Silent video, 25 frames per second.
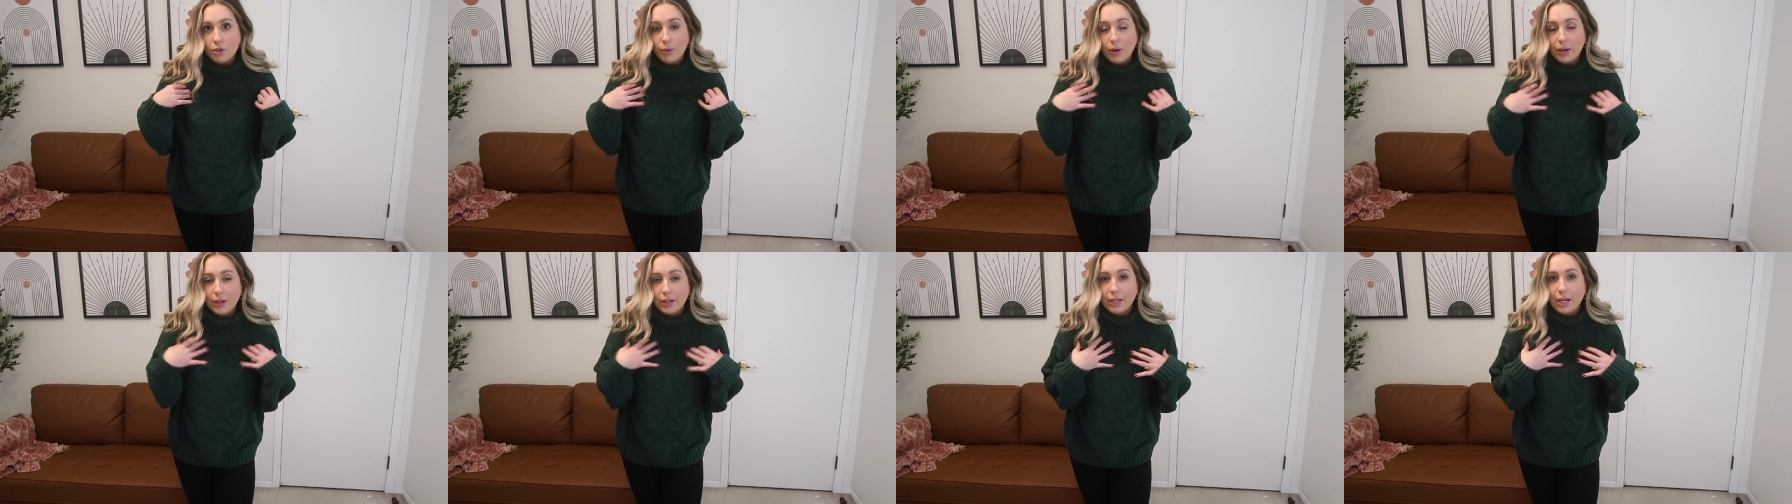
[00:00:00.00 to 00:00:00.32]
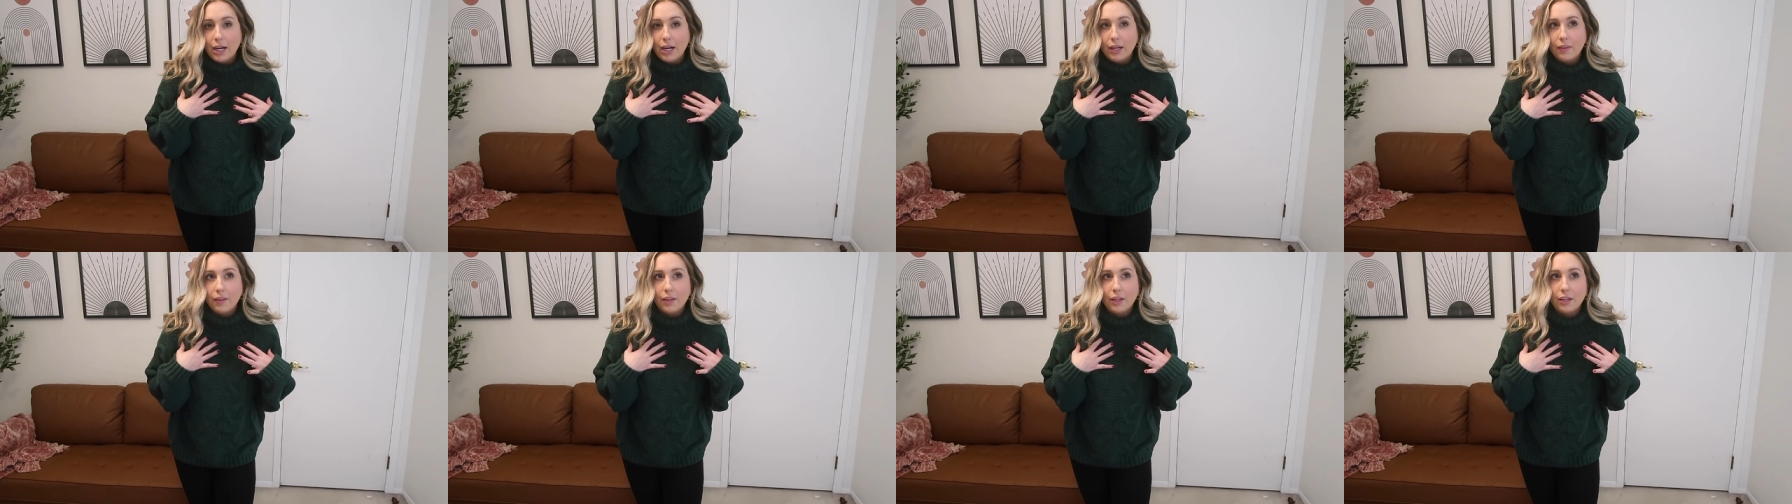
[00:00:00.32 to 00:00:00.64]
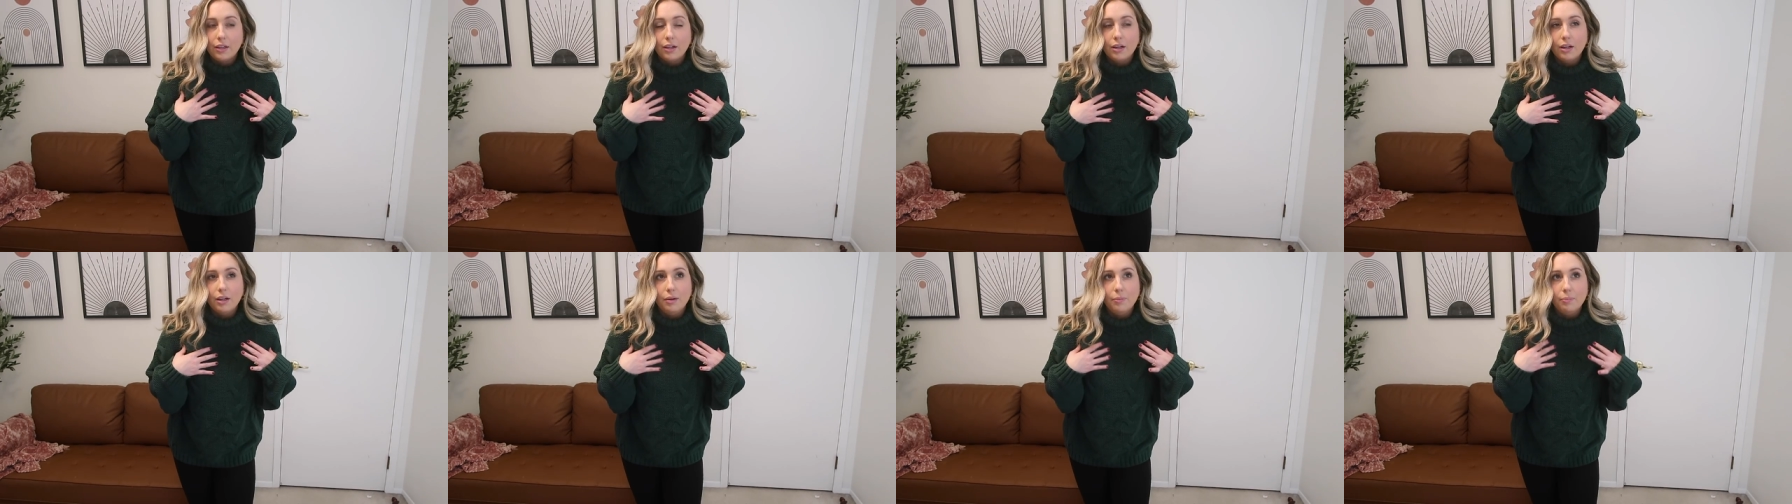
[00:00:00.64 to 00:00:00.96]
I got like
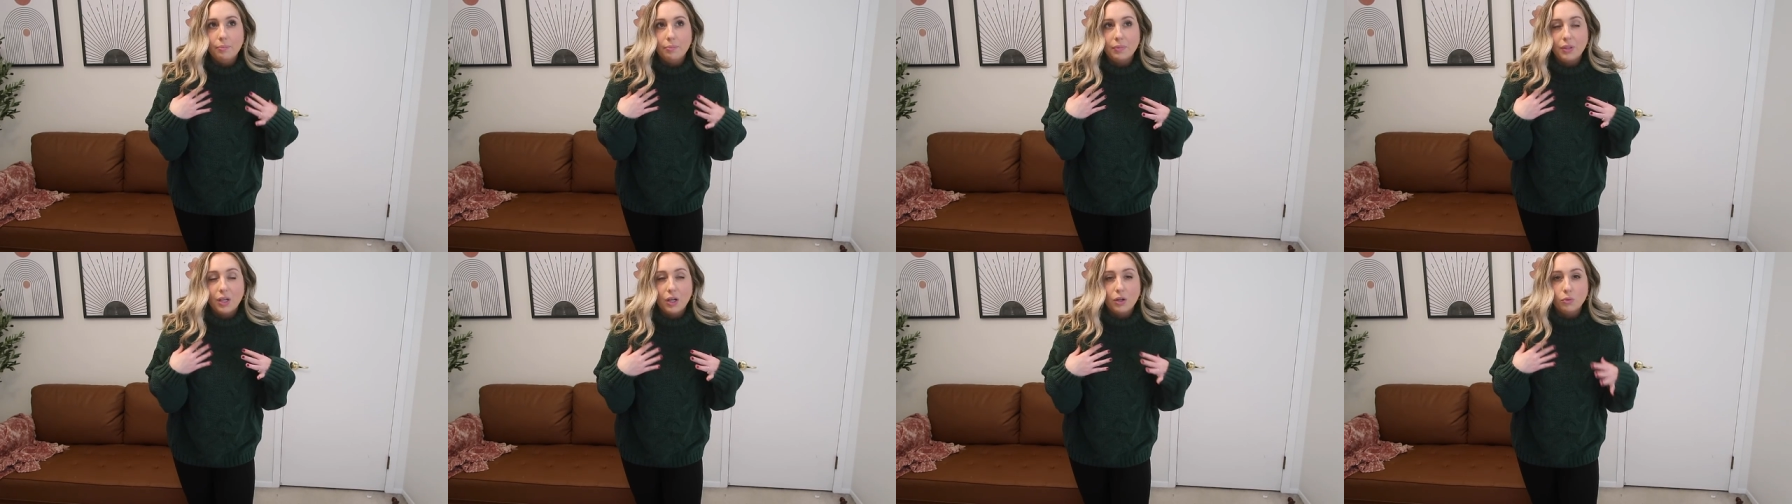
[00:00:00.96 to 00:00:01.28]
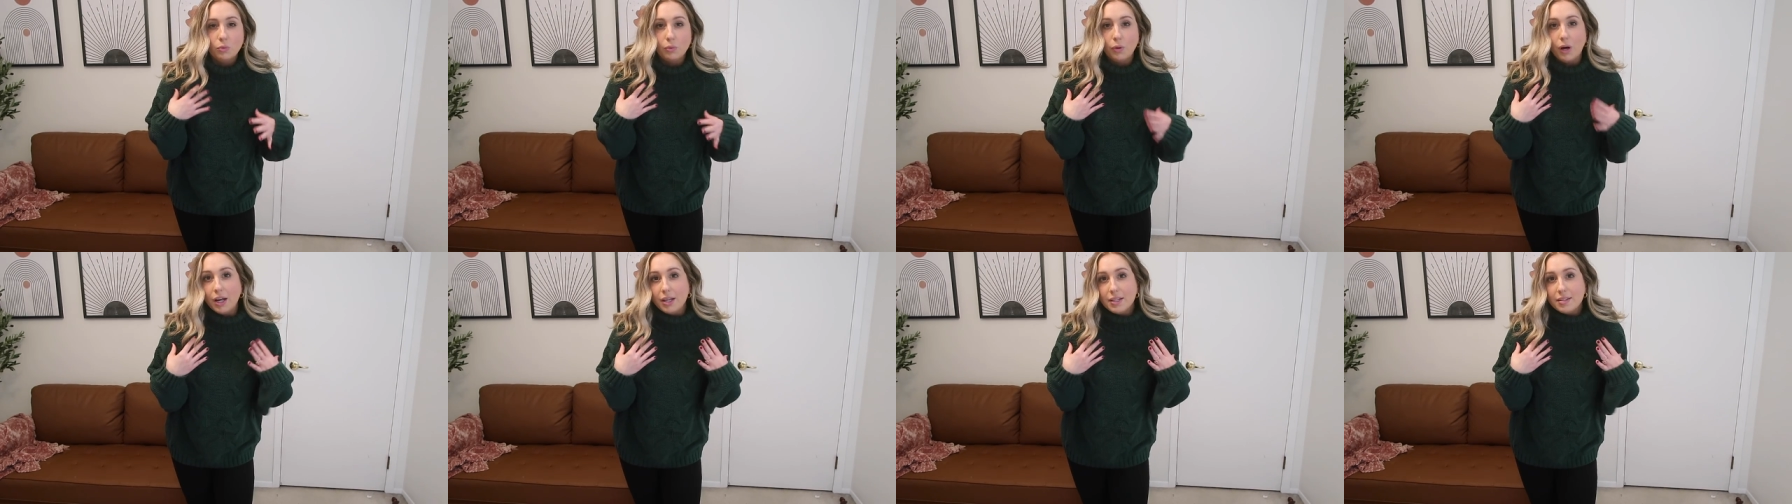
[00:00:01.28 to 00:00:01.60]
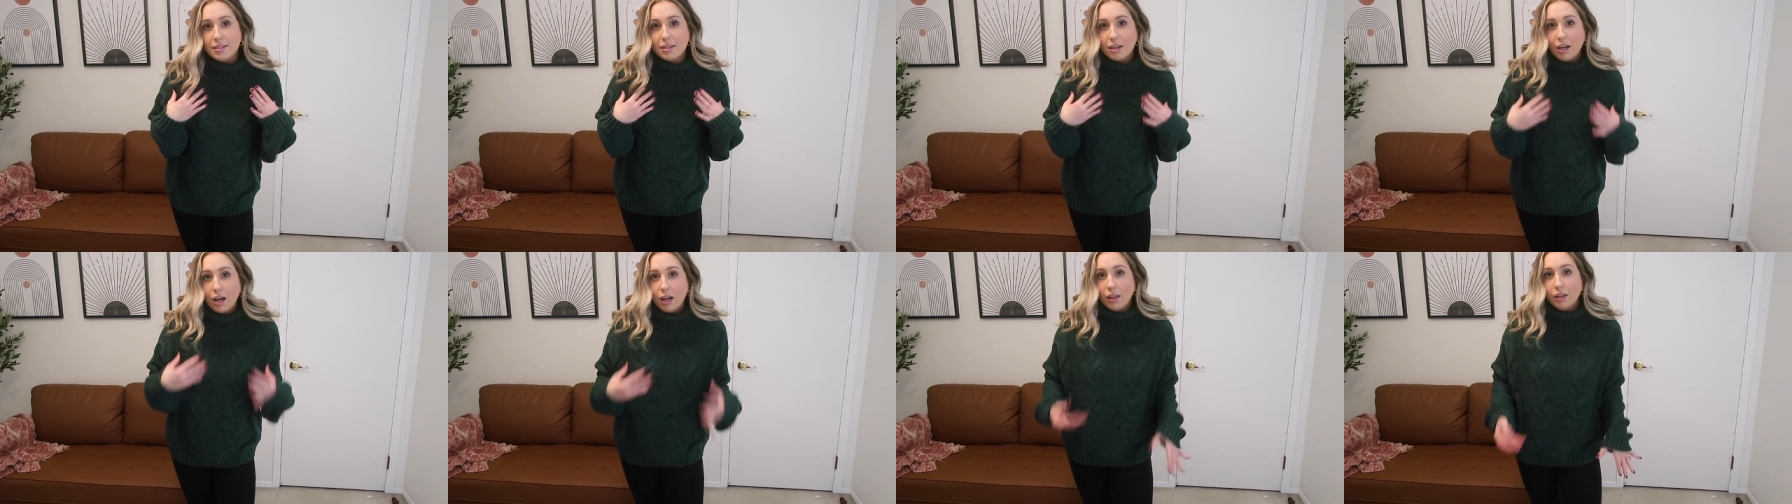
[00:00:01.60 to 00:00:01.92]
um, a
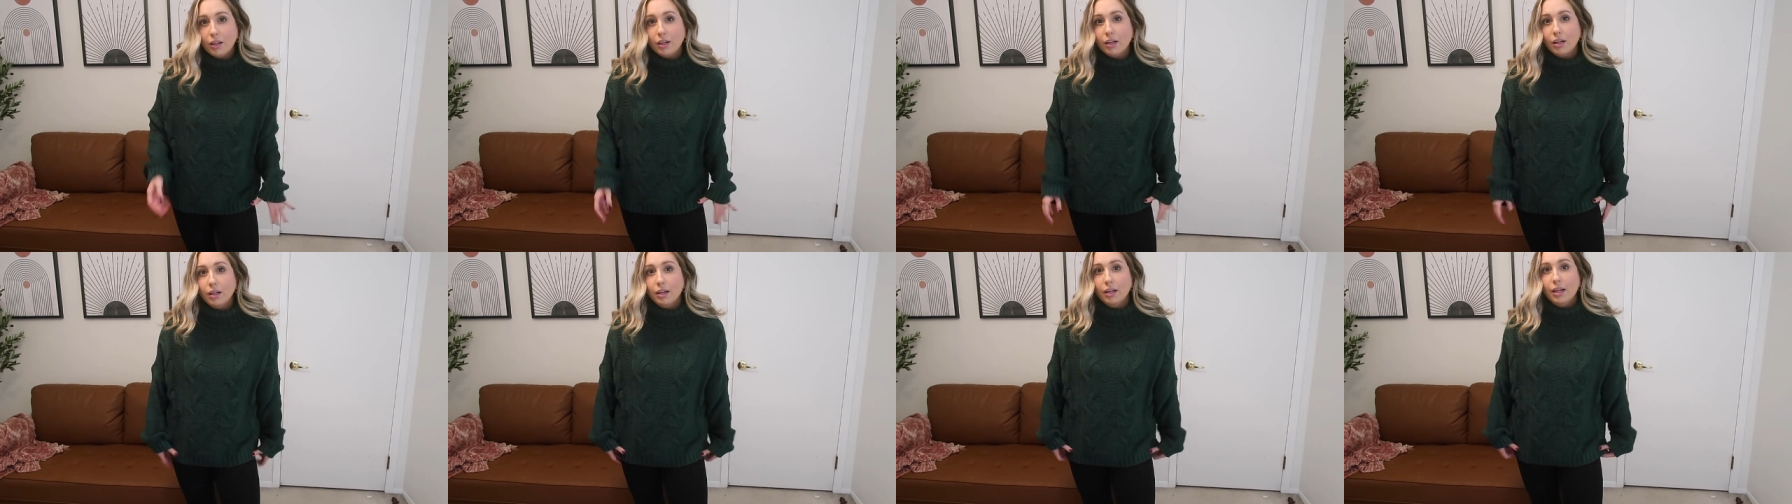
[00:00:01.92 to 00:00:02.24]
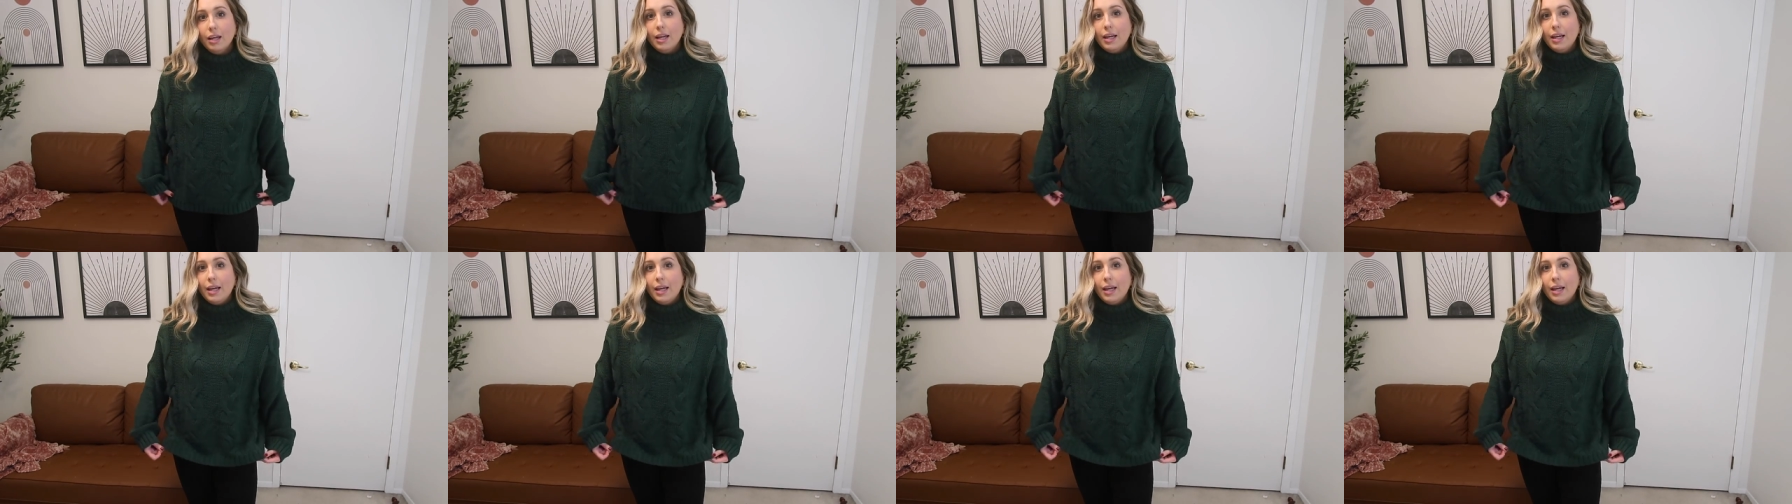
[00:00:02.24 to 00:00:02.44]
rust color